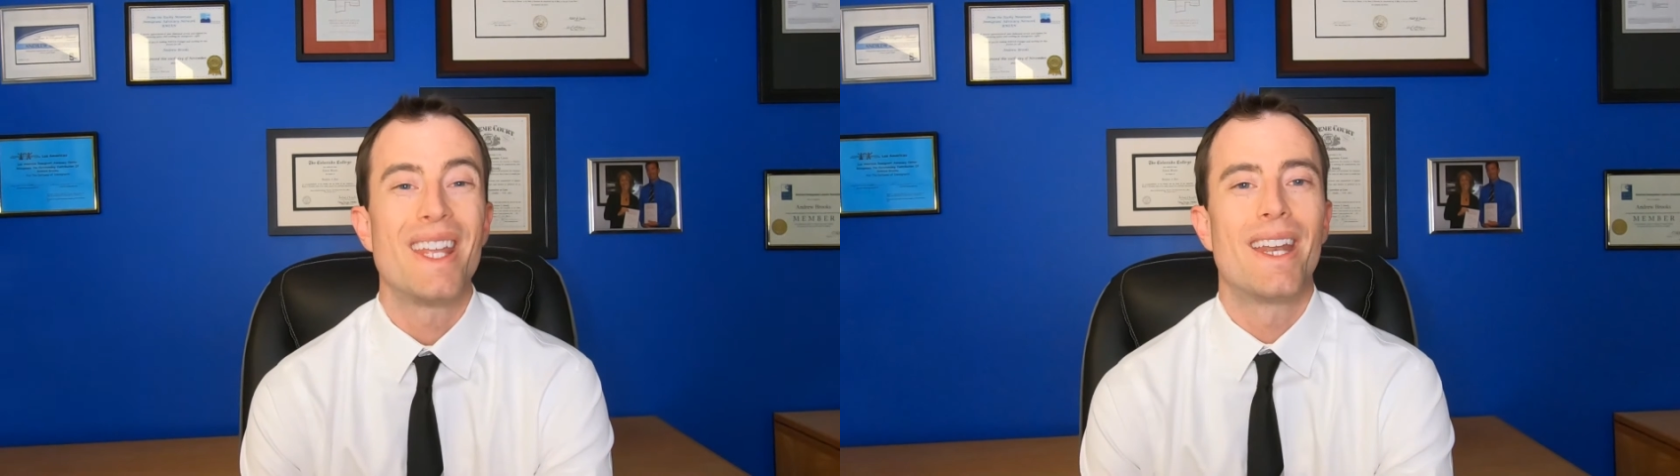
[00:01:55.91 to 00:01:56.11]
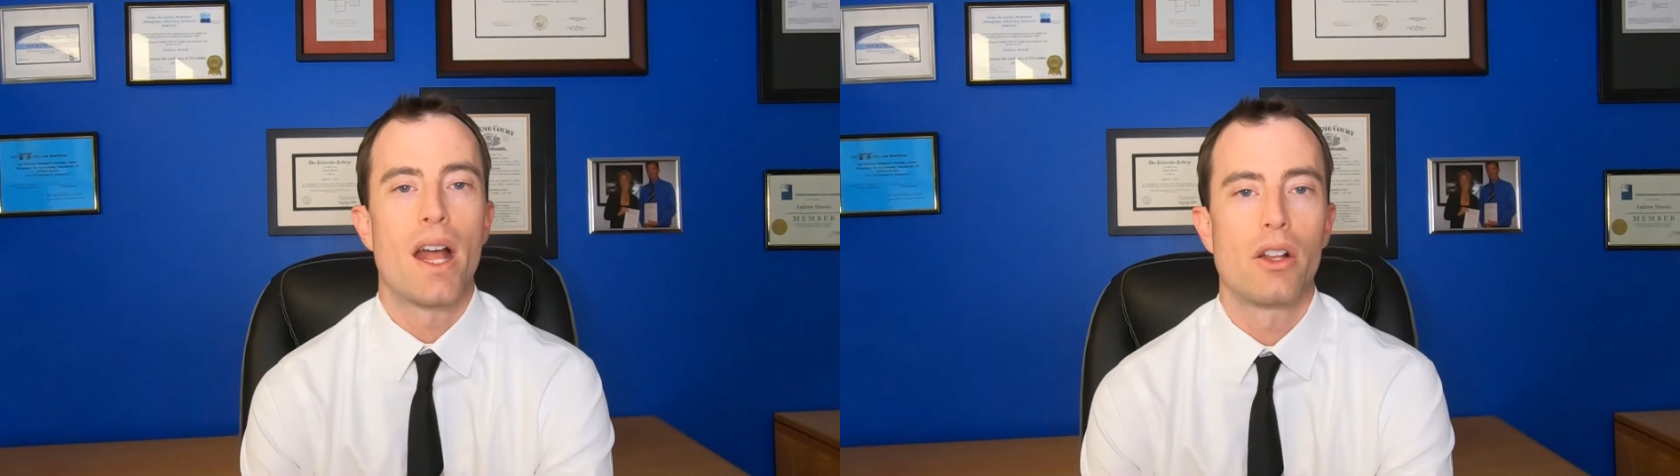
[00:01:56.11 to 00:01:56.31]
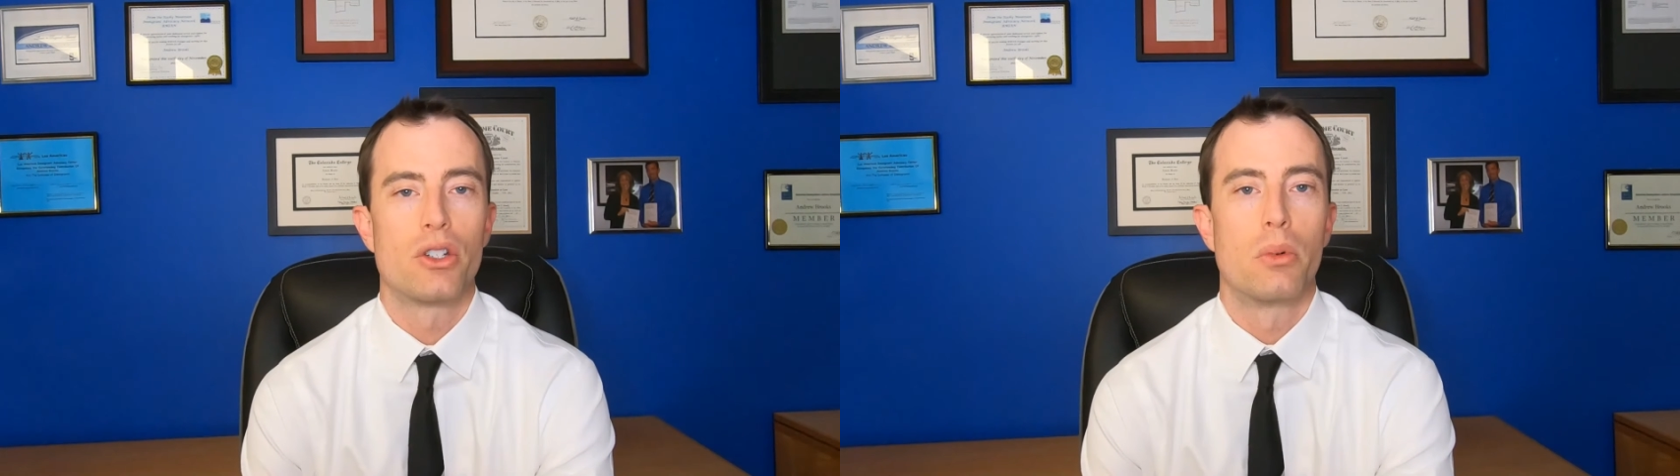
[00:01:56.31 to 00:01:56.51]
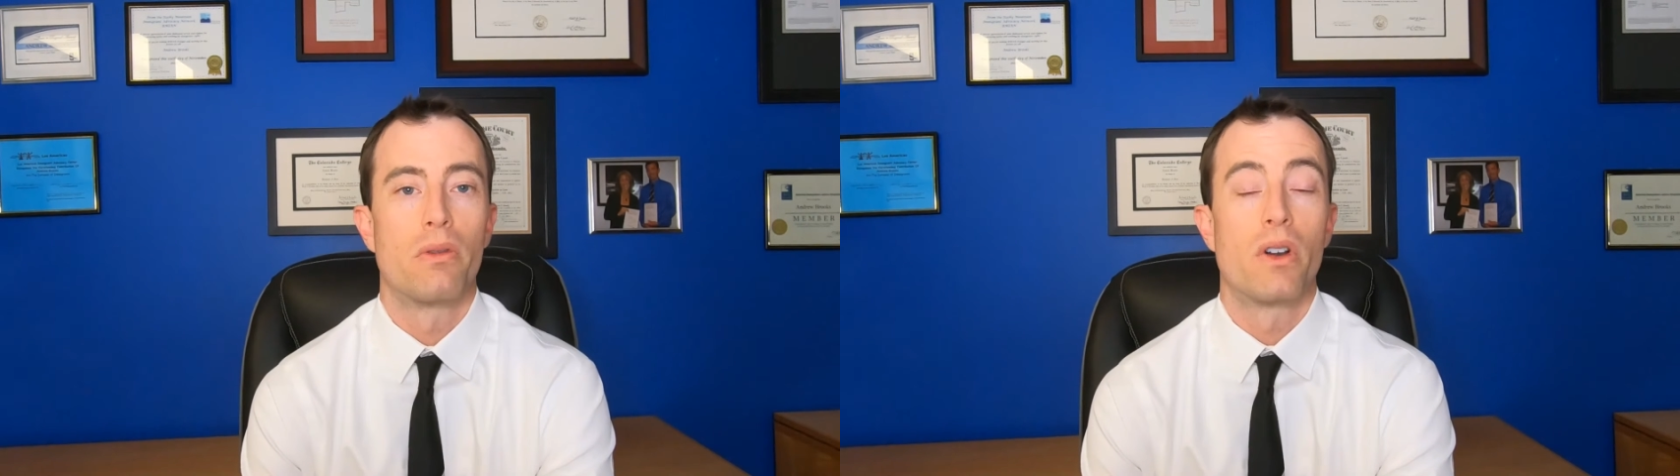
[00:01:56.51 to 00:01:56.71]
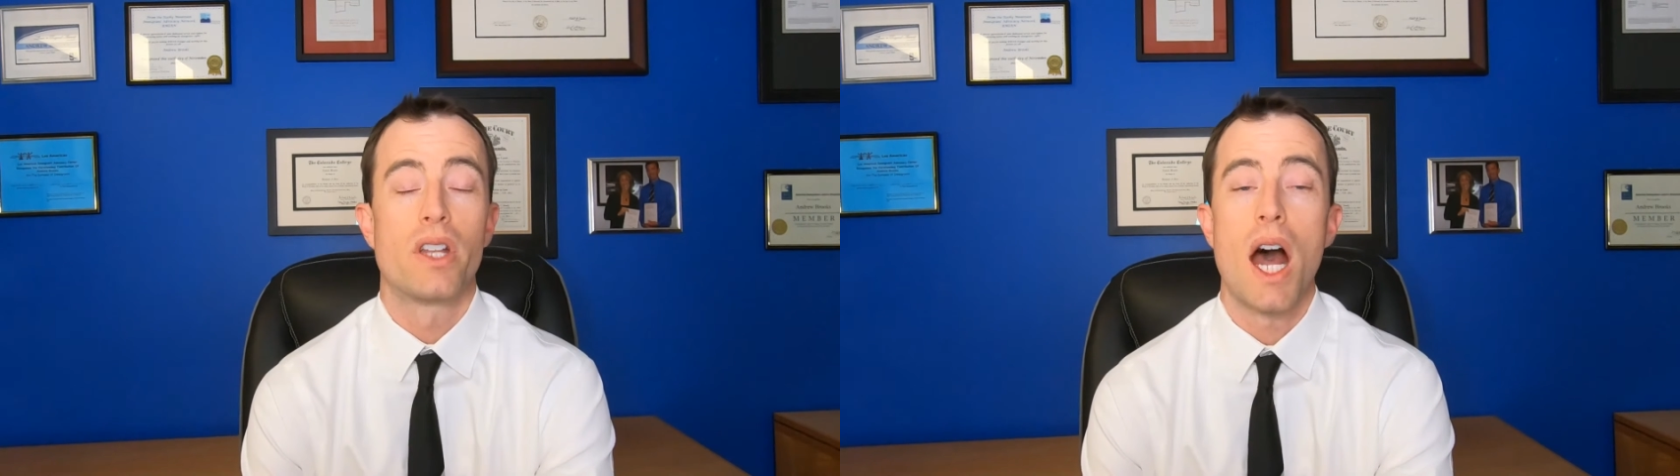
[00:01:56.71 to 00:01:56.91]
ineligible
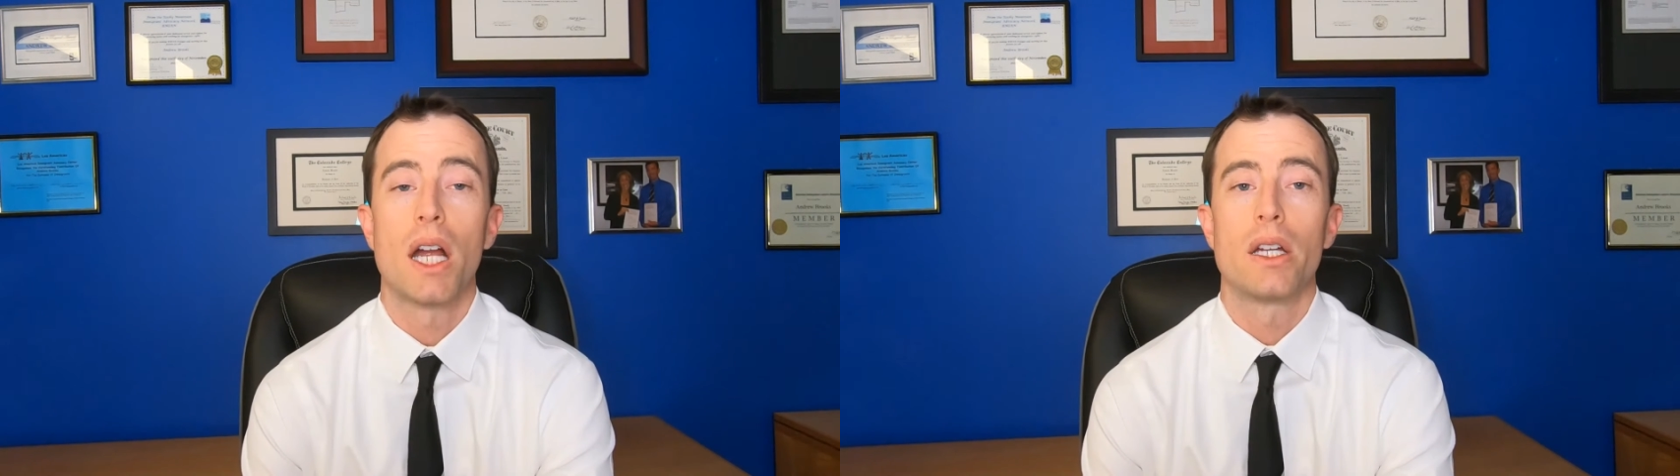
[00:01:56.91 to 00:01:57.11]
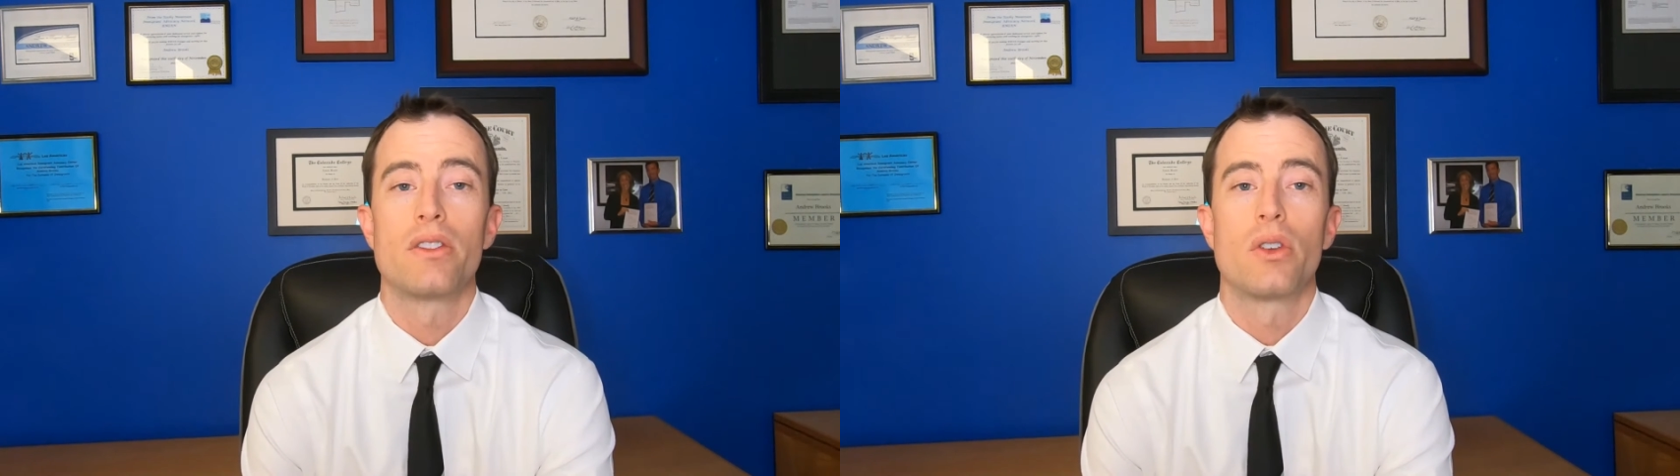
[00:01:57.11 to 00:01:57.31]
for DACA.